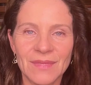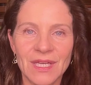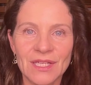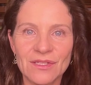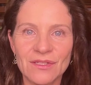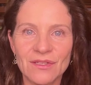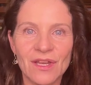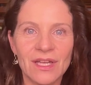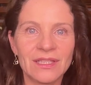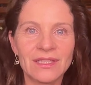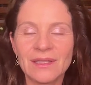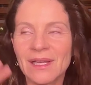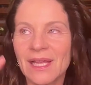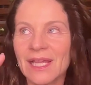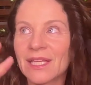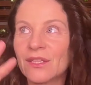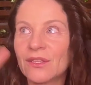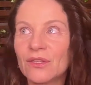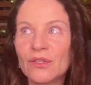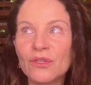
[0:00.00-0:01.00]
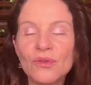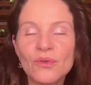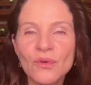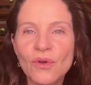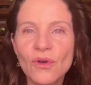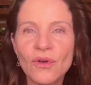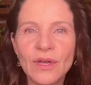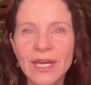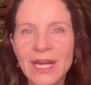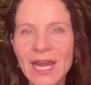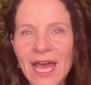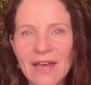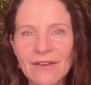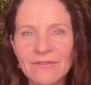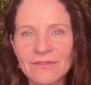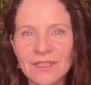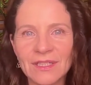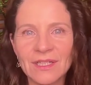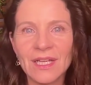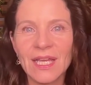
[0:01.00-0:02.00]
It's not like you going
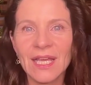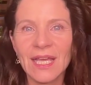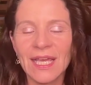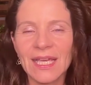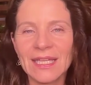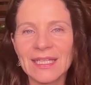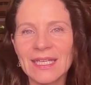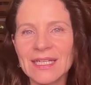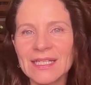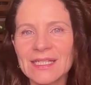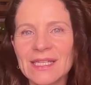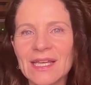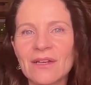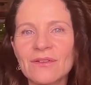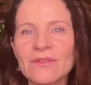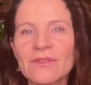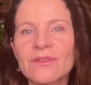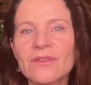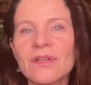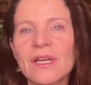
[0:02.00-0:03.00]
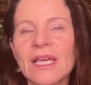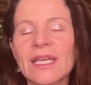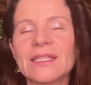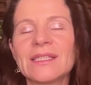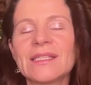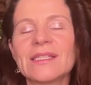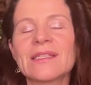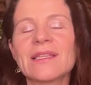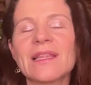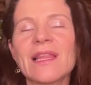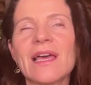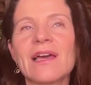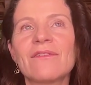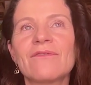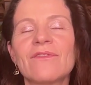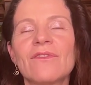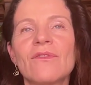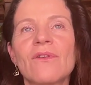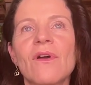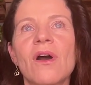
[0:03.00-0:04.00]
after. And there is also like this
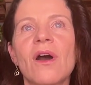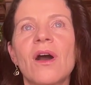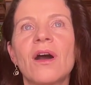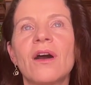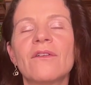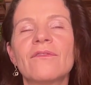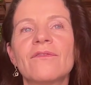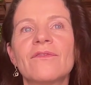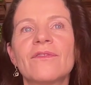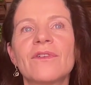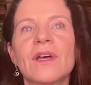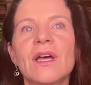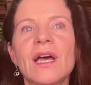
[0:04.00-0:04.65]
level of